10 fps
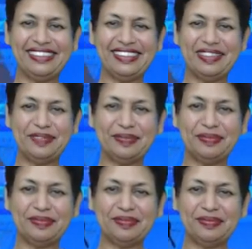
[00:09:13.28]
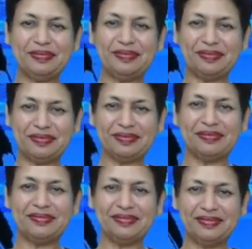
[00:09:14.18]

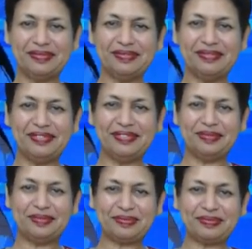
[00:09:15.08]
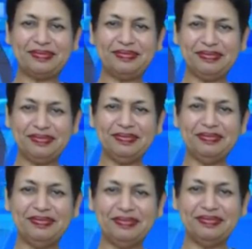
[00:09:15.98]

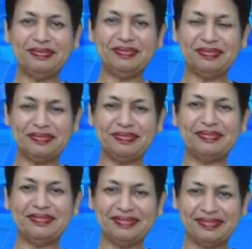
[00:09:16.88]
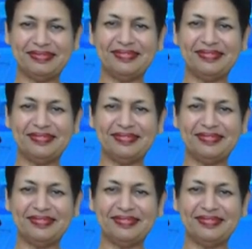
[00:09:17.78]
[no speech]